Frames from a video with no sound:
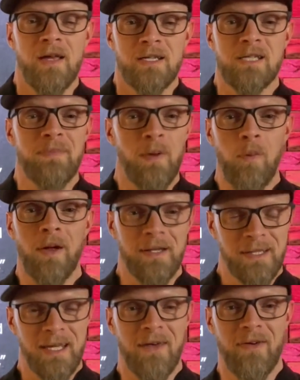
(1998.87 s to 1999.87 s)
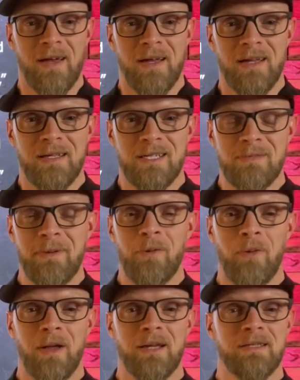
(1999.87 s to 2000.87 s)
Just be willing to give it. Just be
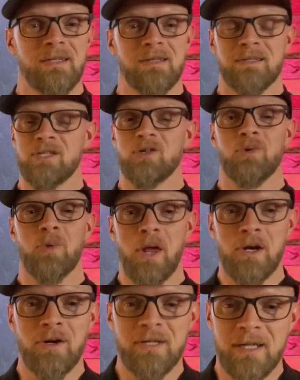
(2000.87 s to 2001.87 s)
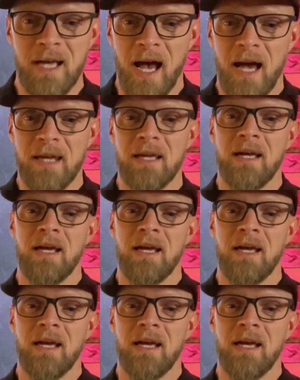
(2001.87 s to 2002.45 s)
willing to surrender to God.